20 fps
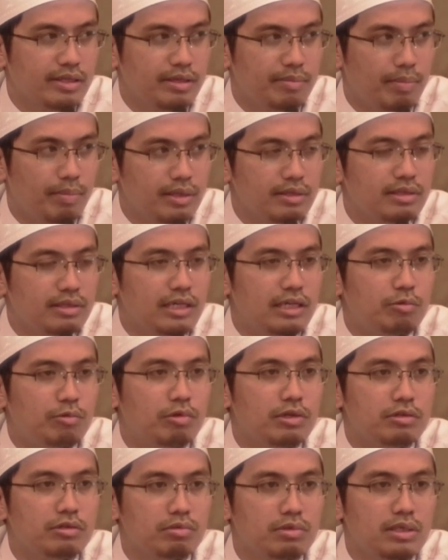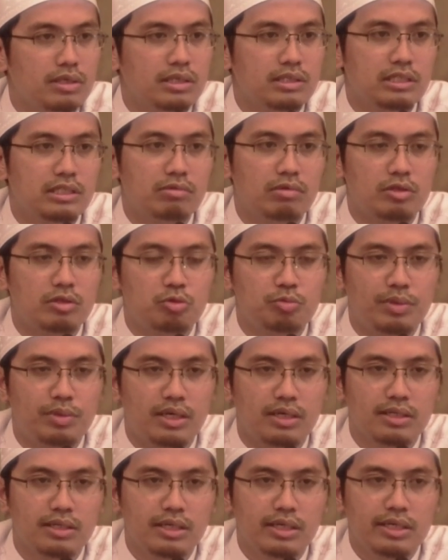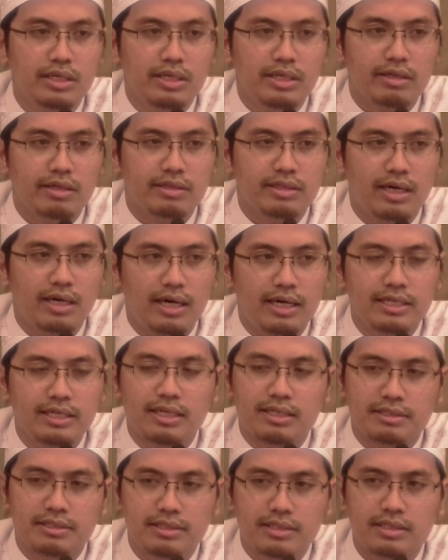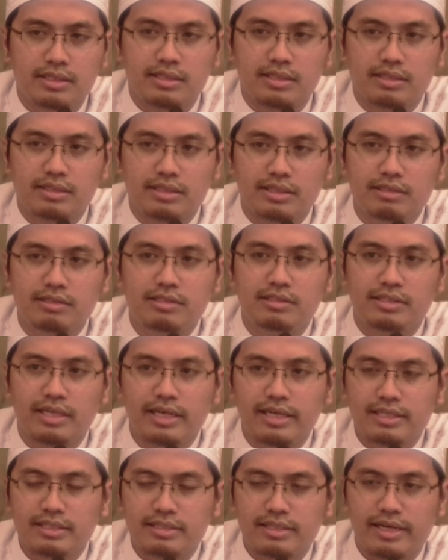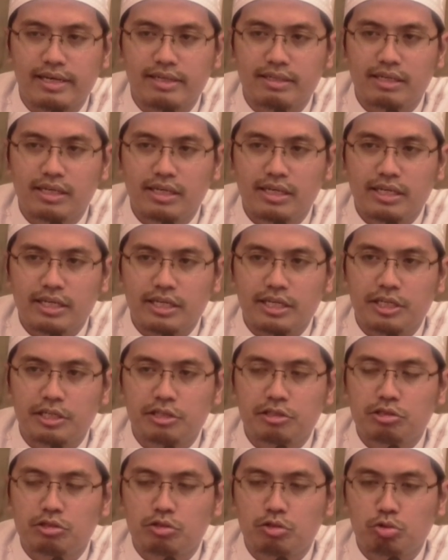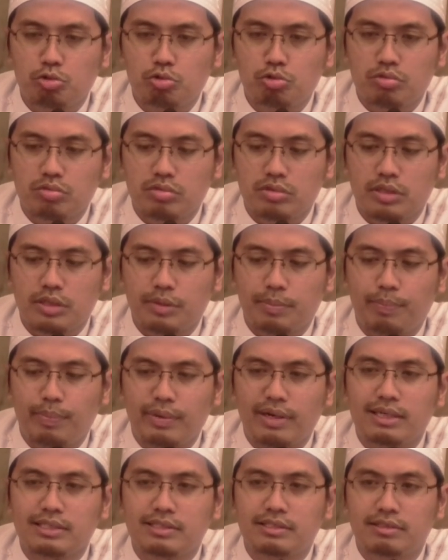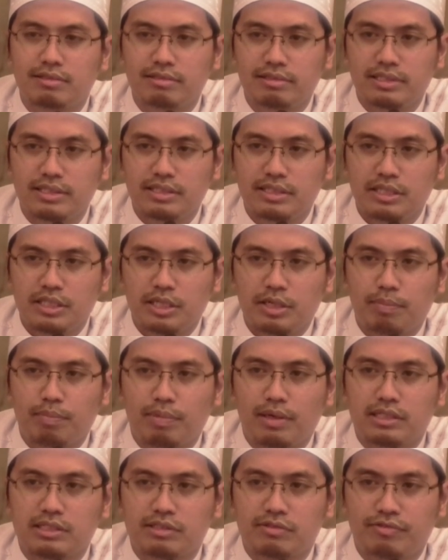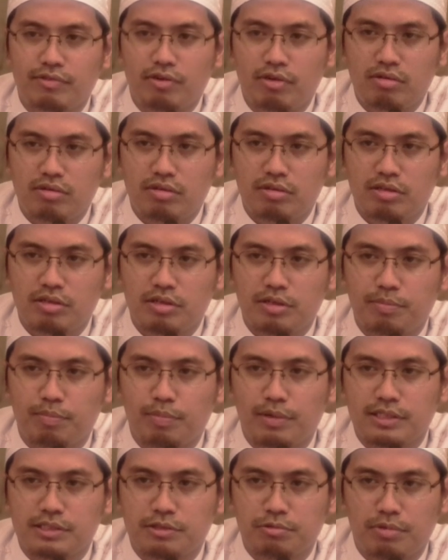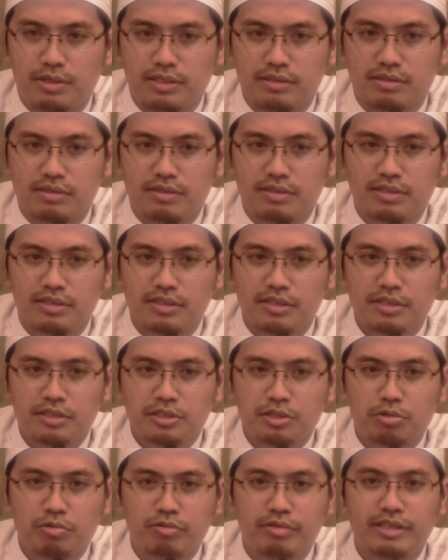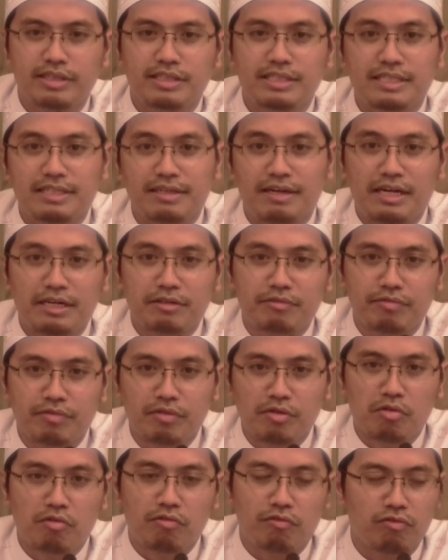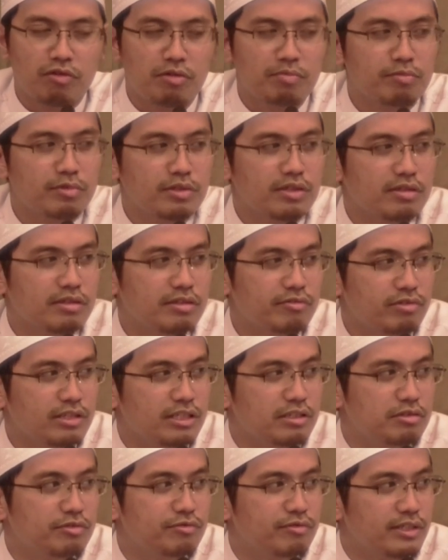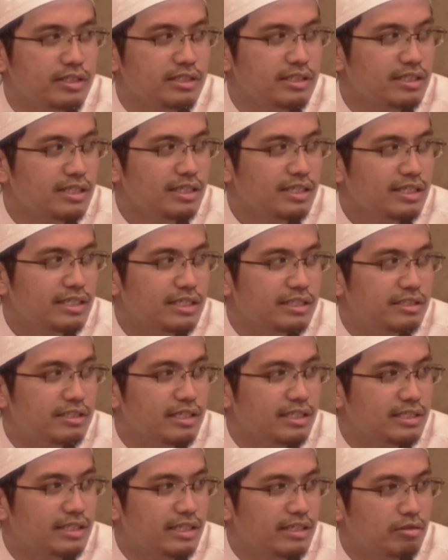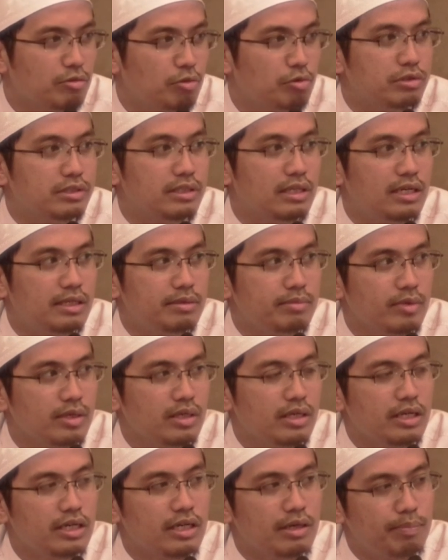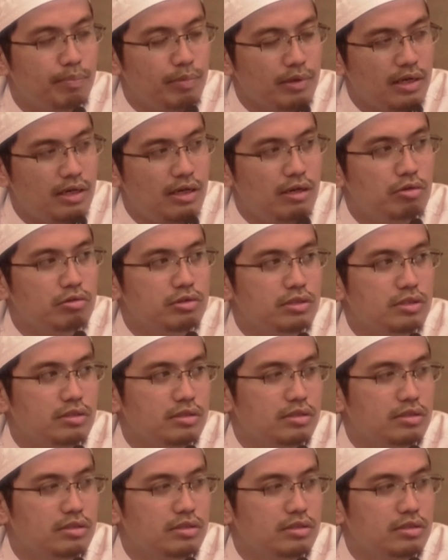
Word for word: Masna wa thulatha wa ruba. The ayat here is saying that it is two plus three plus four plus one. So they derive from the, this verse, it says that, oh, Islam allows